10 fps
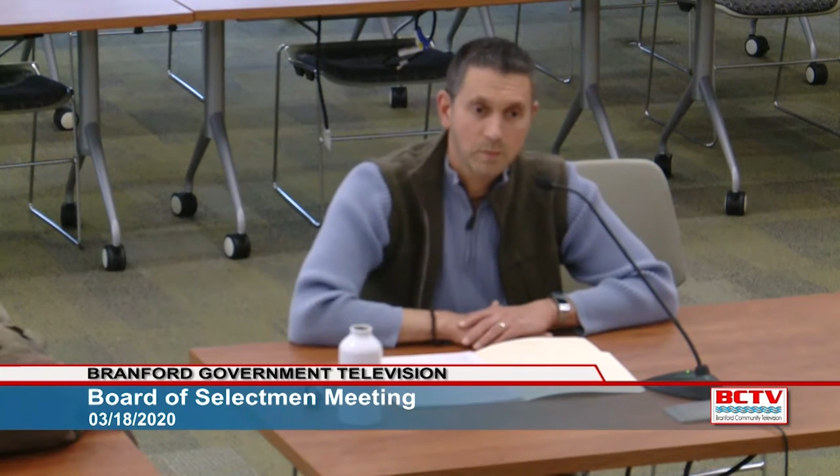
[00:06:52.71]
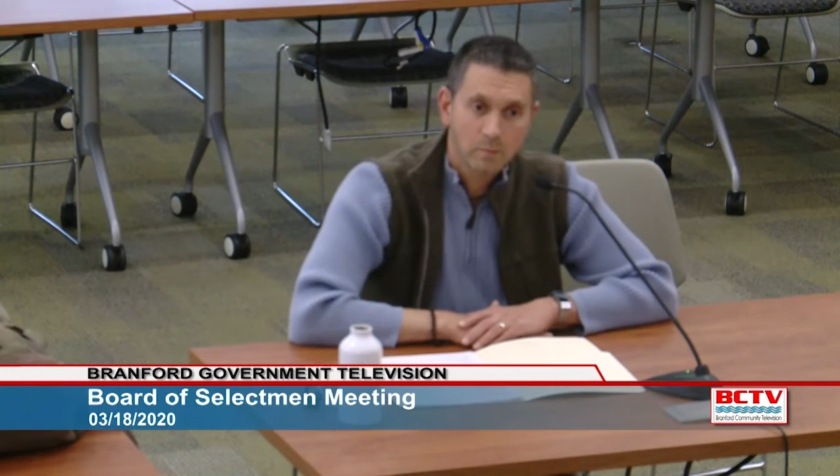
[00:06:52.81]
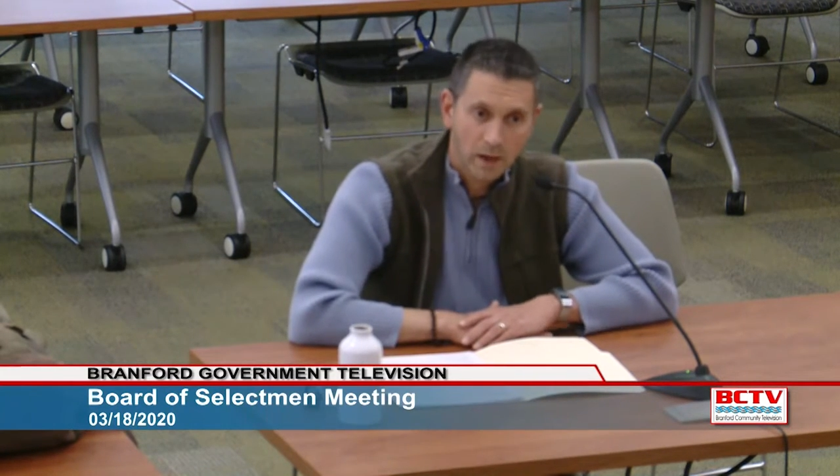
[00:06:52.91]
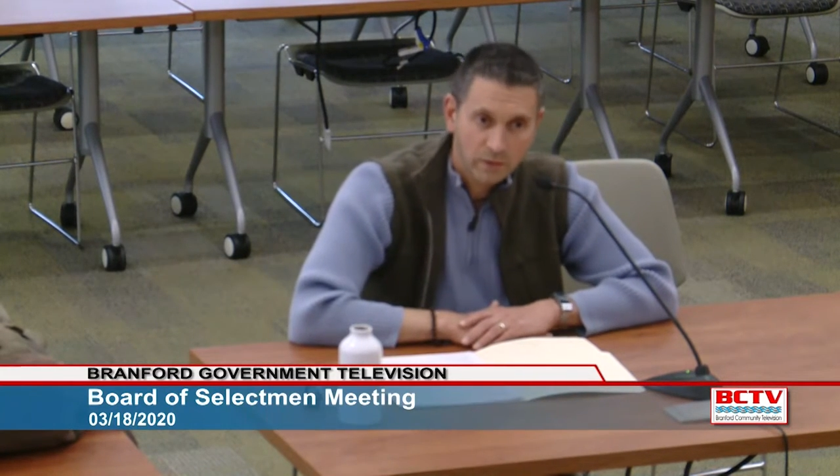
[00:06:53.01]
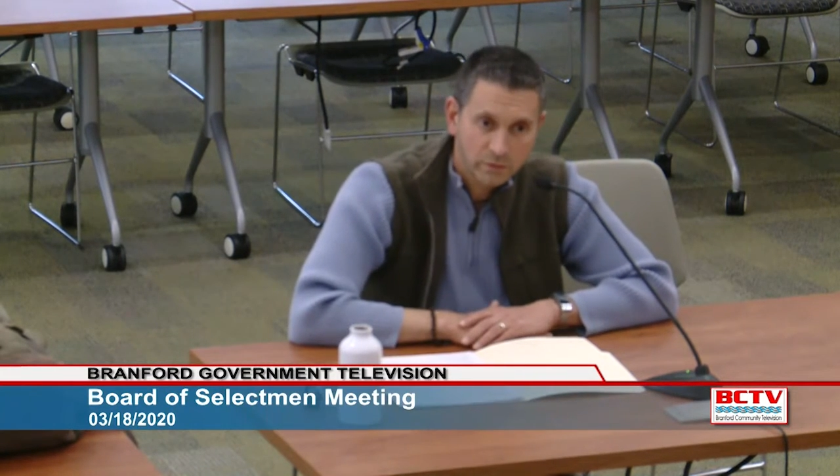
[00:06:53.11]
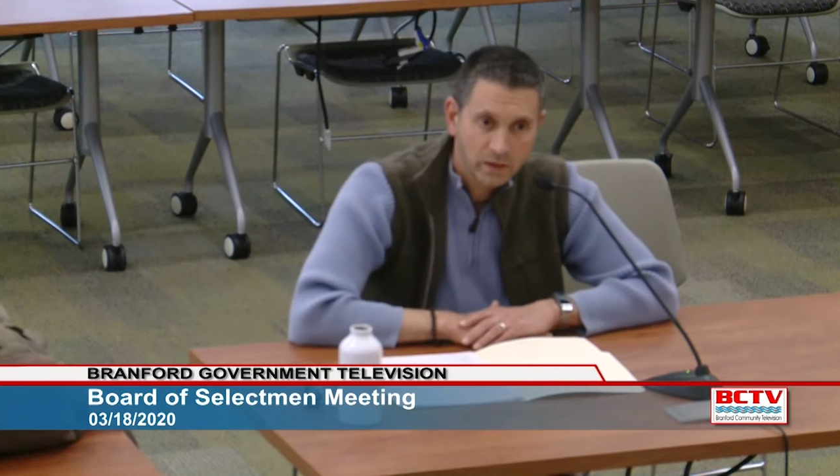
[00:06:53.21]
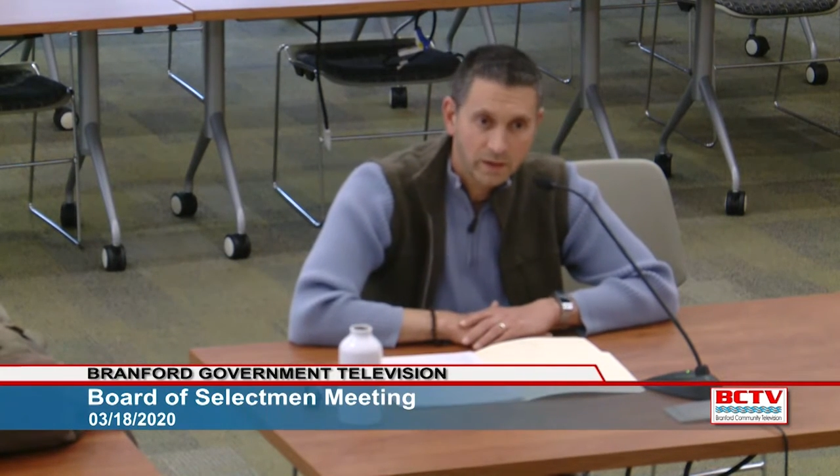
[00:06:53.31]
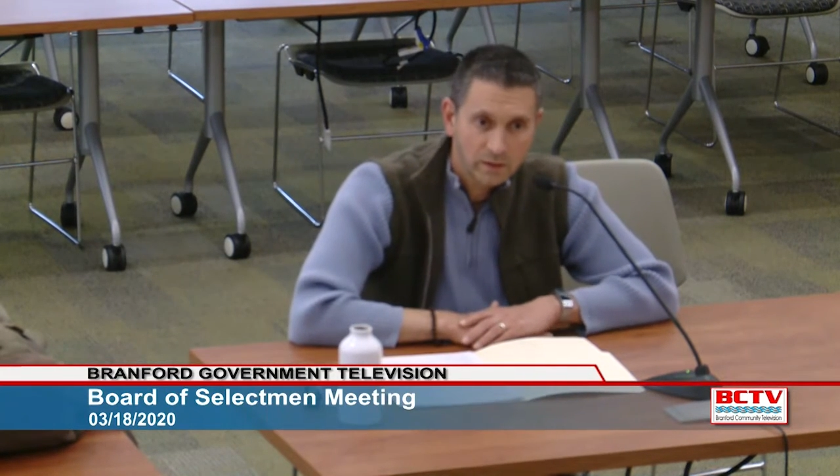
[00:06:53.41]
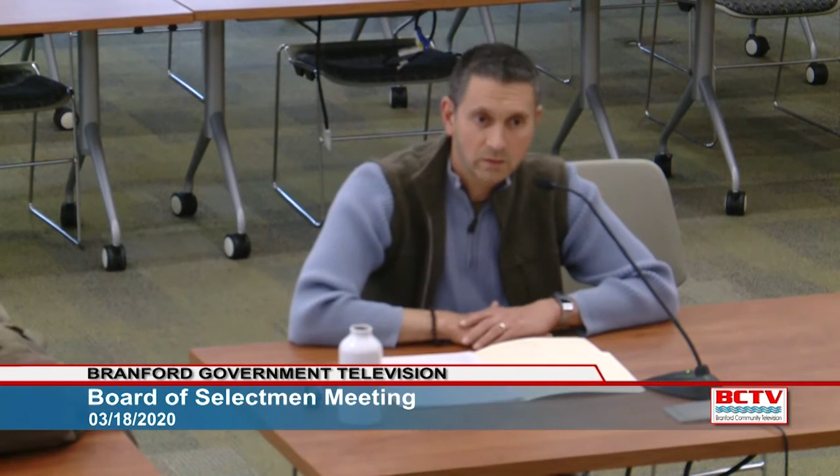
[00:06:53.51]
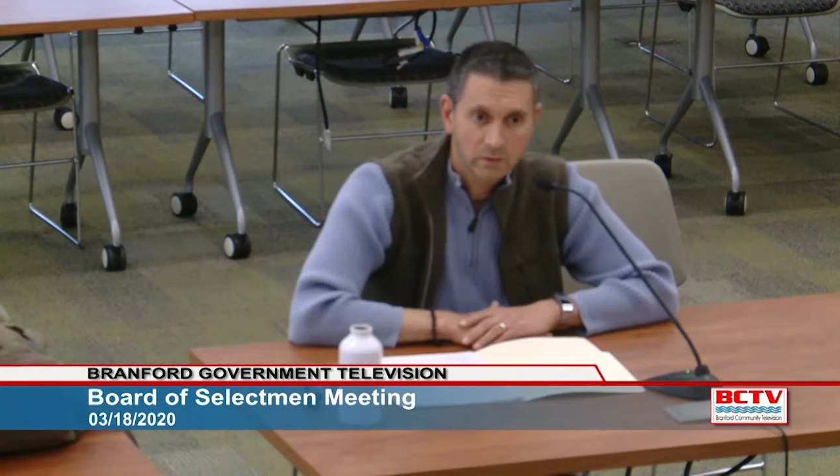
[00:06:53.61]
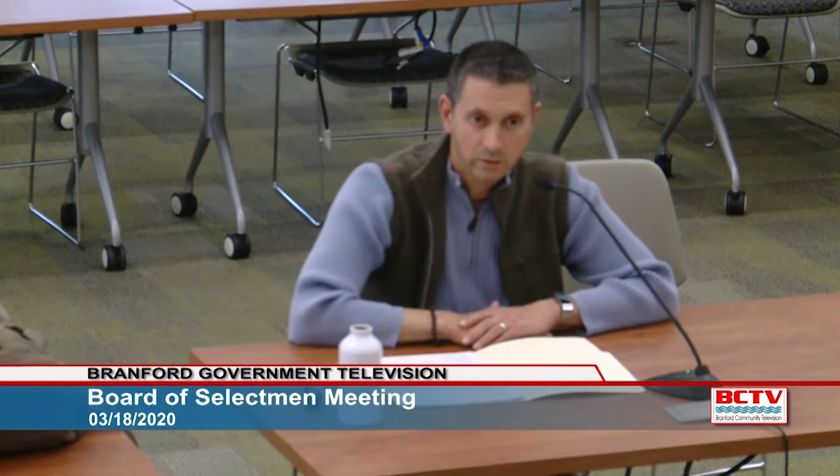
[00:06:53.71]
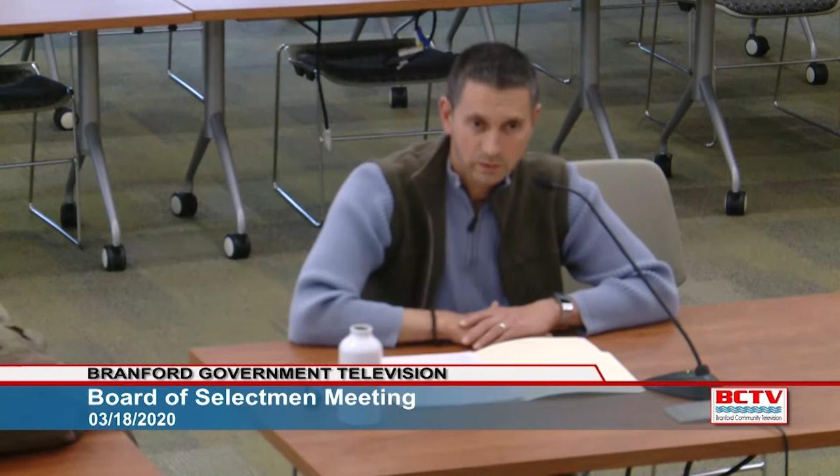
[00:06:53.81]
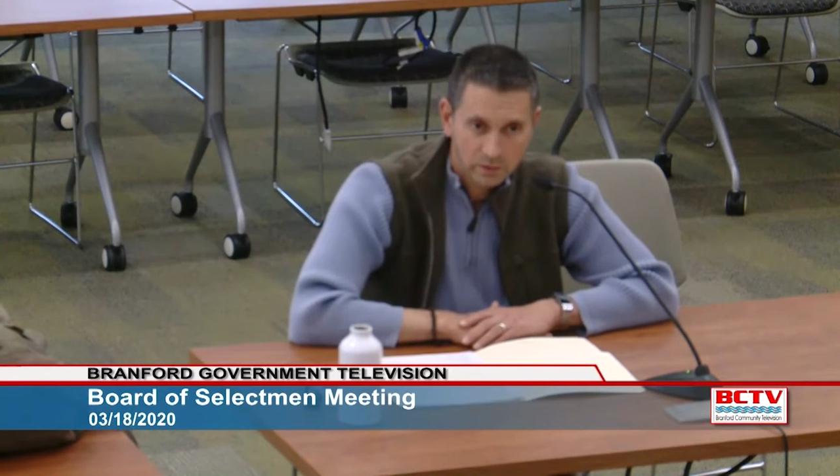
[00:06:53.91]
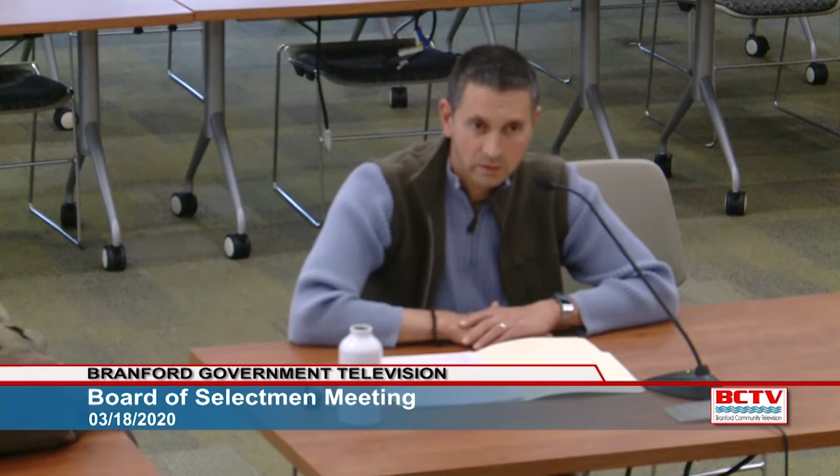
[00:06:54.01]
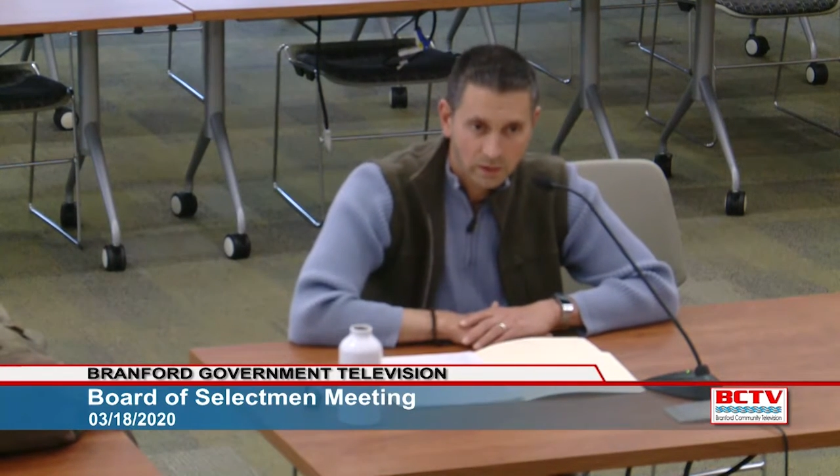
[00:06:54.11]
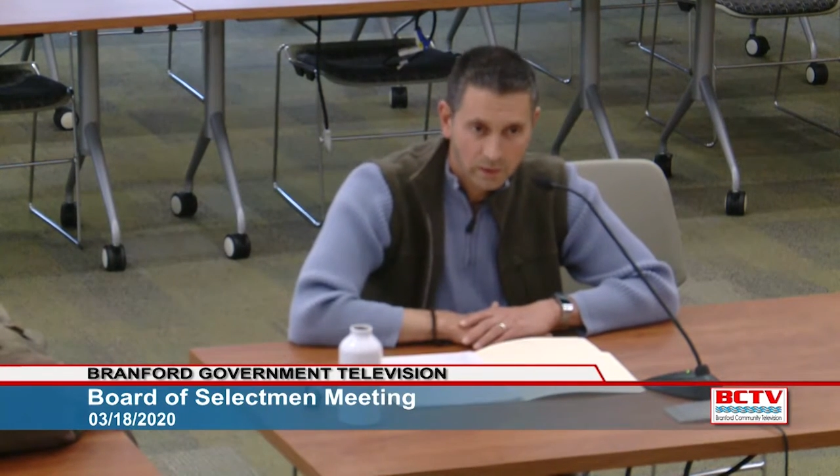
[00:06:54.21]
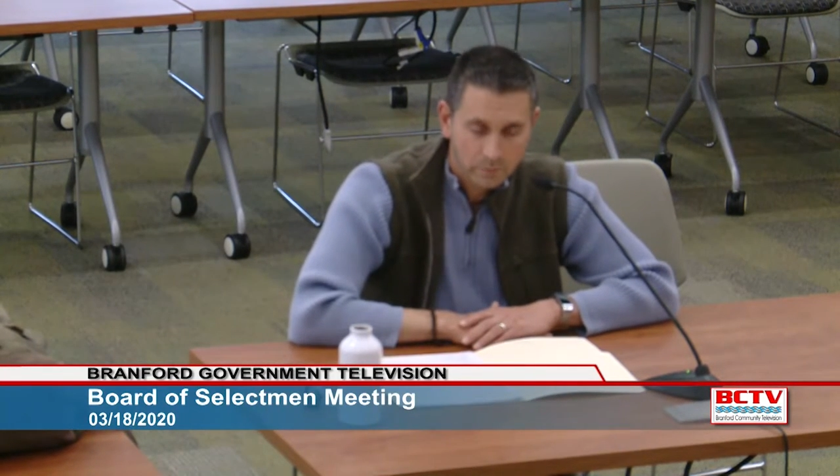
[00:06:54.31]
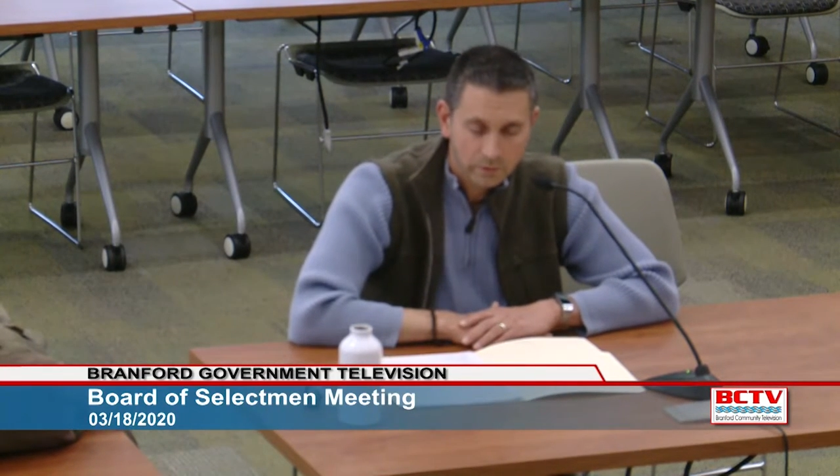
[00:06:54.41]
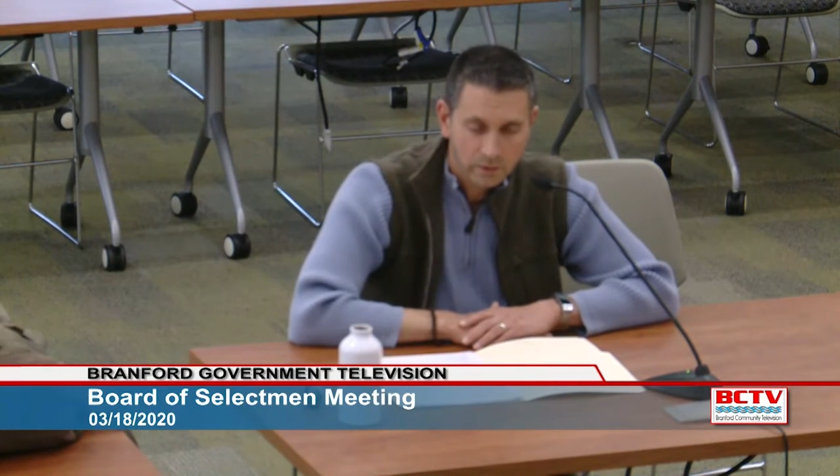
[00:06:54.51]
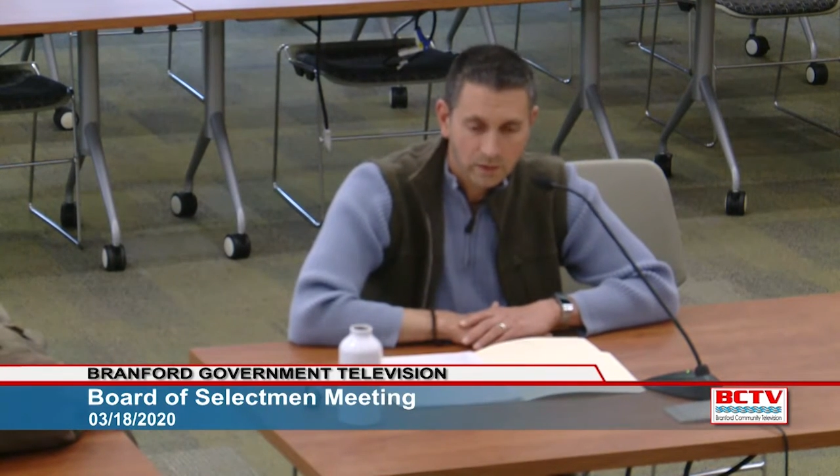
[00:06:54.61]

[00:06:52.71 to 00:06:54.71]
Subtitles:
modified during these times,